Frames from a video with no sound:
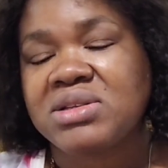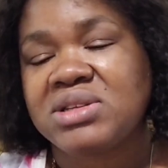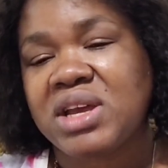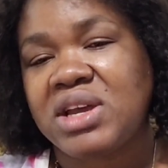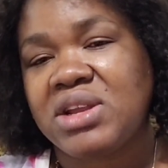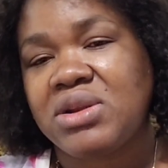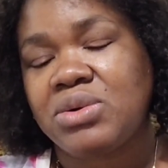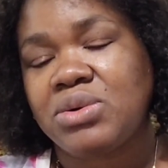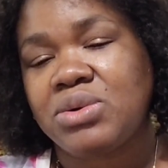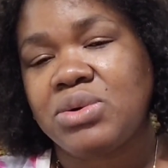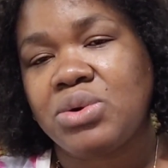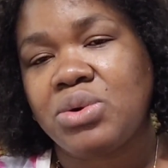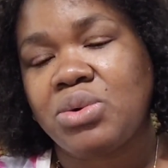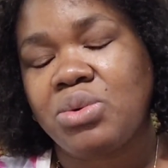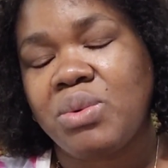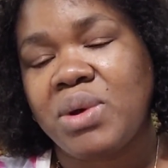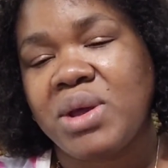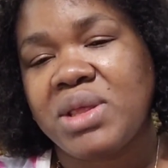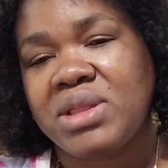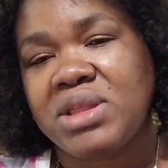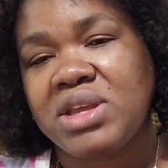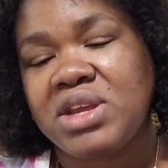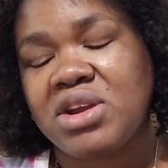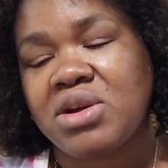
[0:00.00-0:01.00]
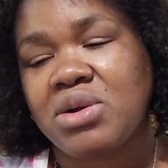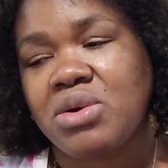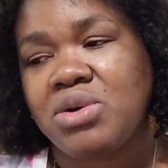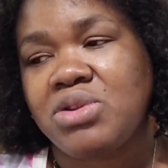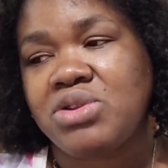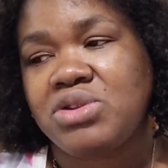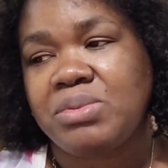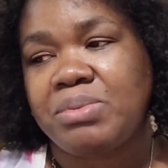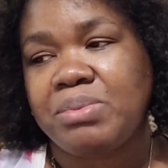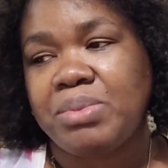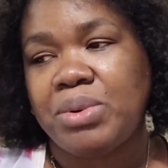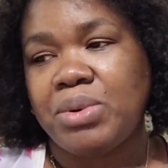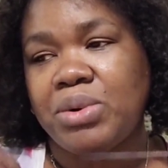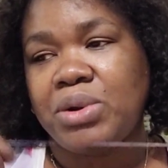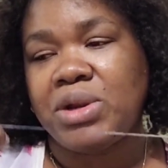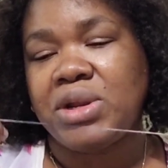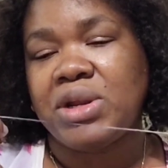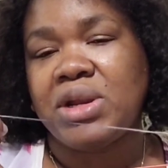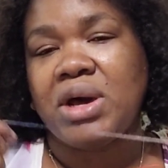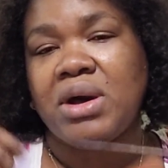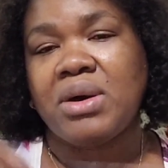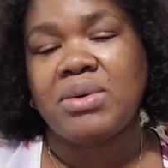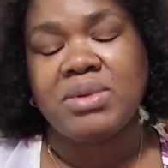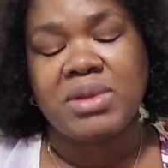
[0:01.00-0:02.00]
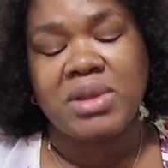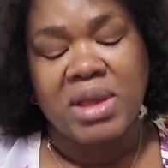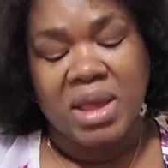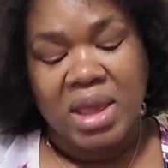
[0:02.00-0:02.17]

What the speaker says: I don't know when they're going to put it out.